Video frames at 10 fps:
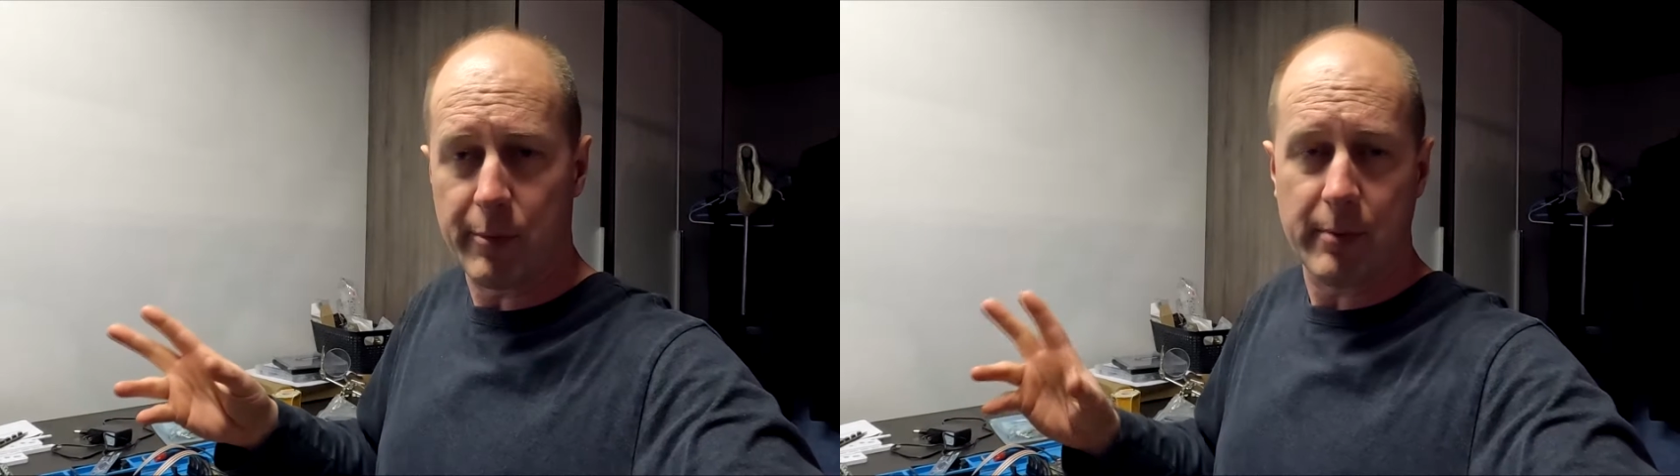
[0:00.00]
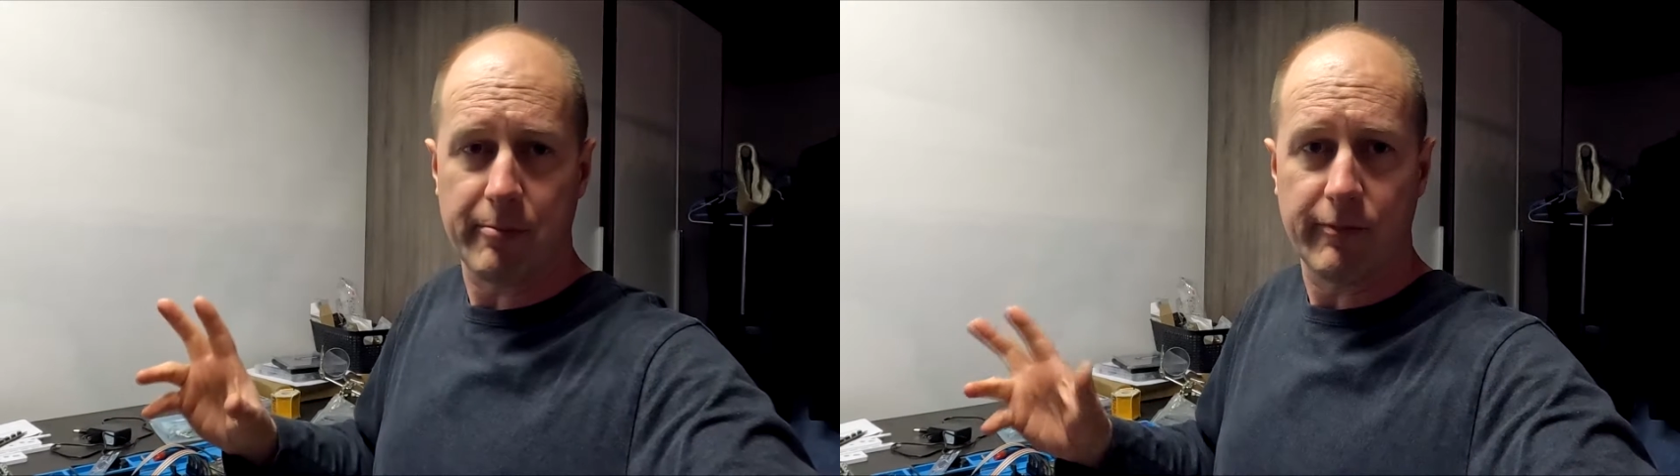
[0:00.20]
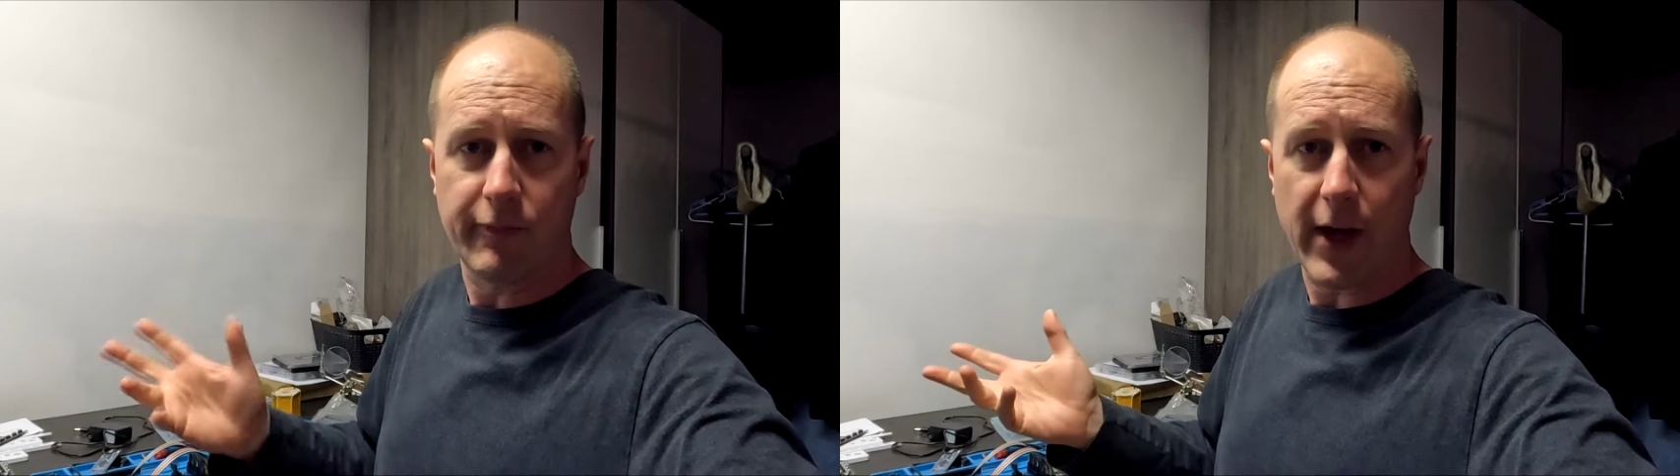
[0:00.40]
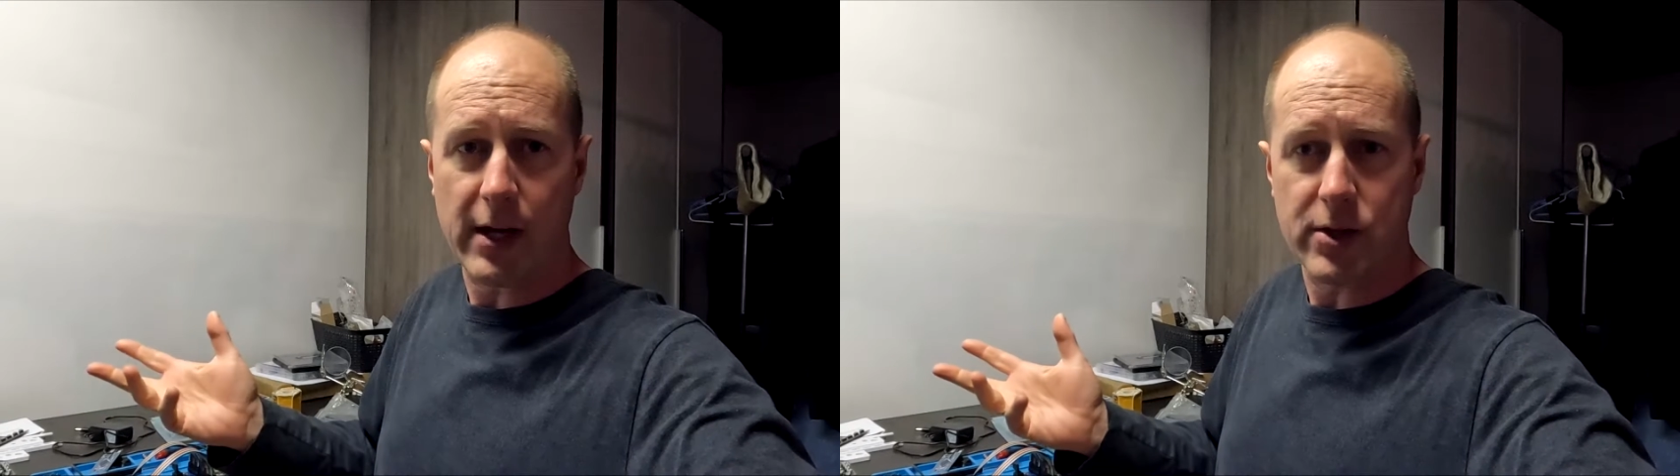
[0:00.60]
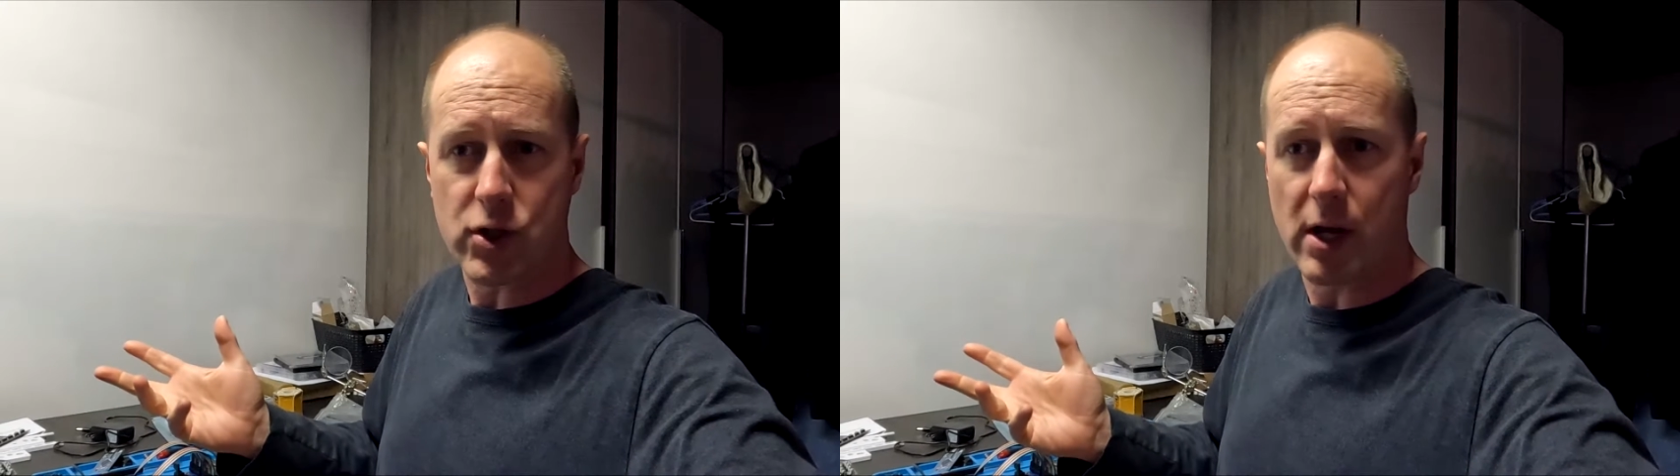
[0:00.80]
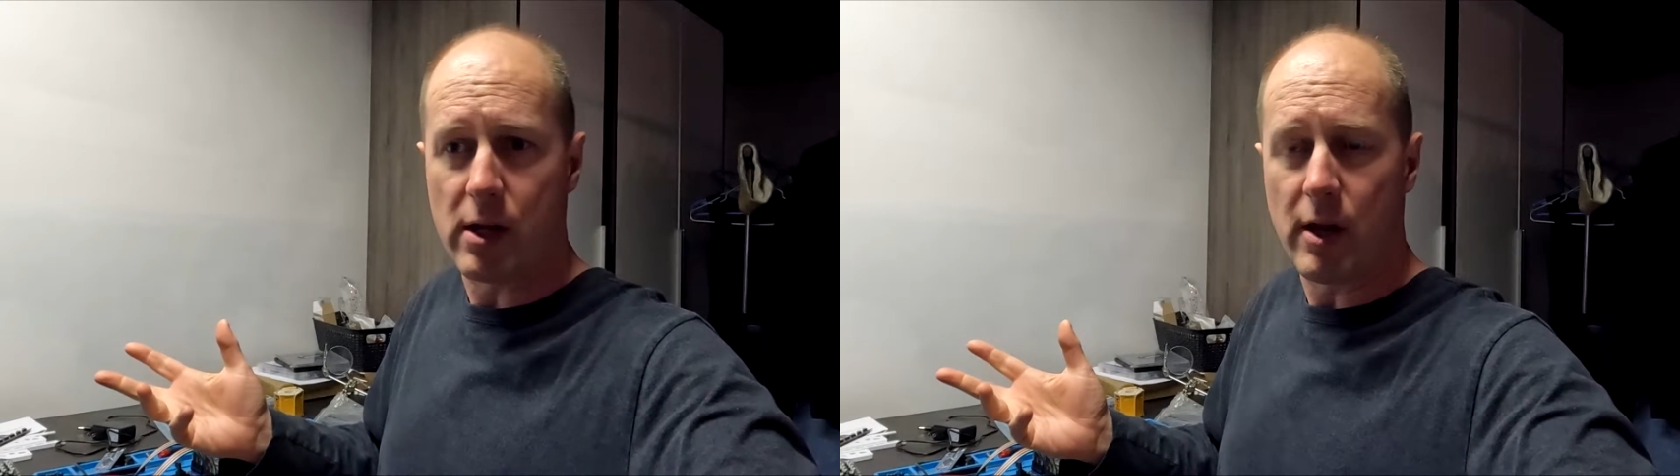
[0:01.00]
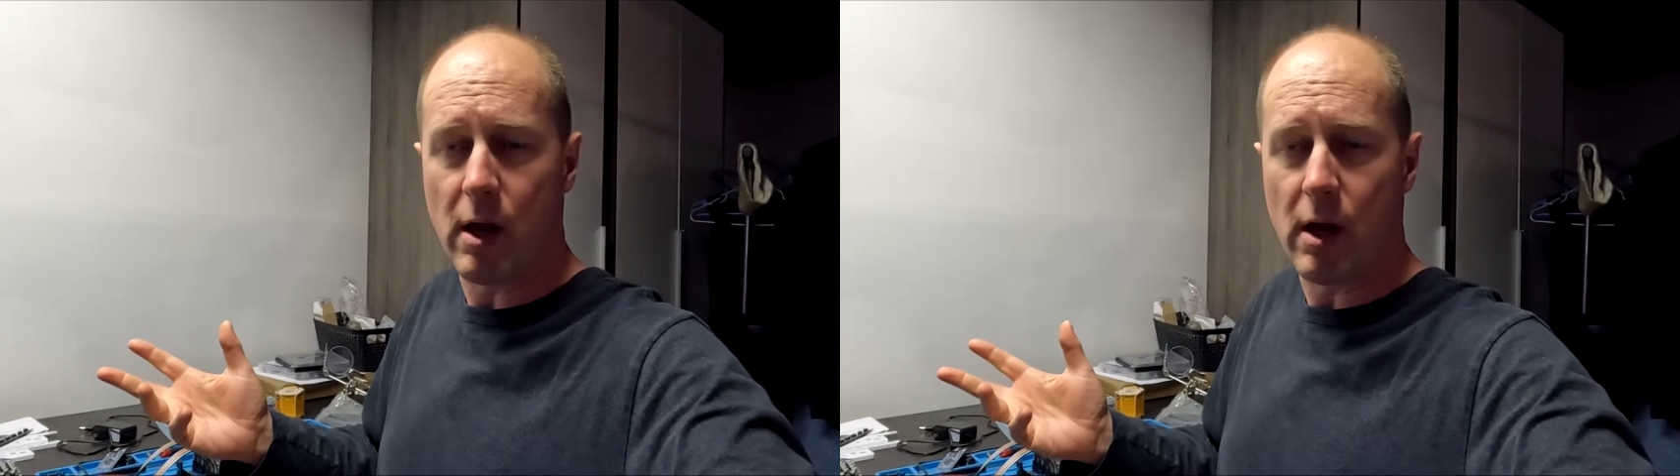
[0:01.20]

been a fan of the channel at